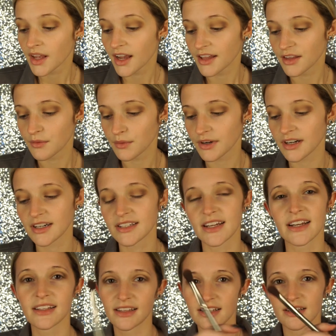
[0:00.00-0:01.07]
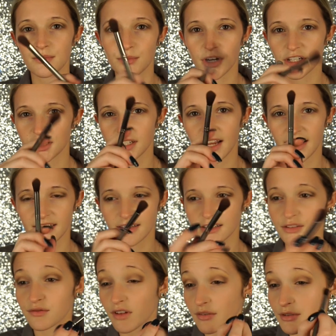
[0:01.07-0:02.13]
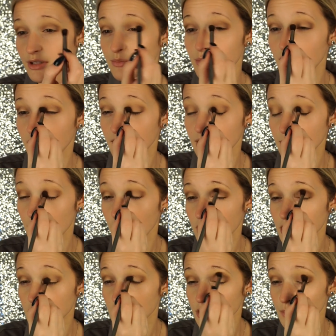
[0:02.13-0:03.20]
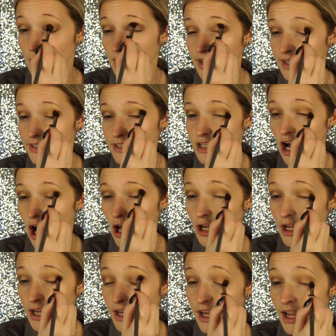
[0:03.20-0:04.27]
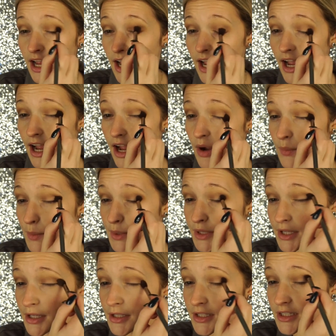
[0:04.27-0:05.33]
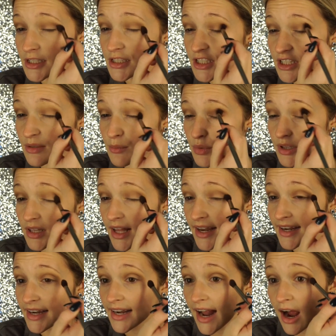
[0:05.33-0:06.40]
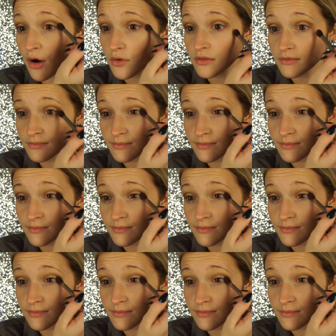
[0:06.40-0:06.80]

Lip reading: And then we're gonna take this brush again, this fluffy blending brush, that's what I like to call it. And we're literally just gonna blend it out.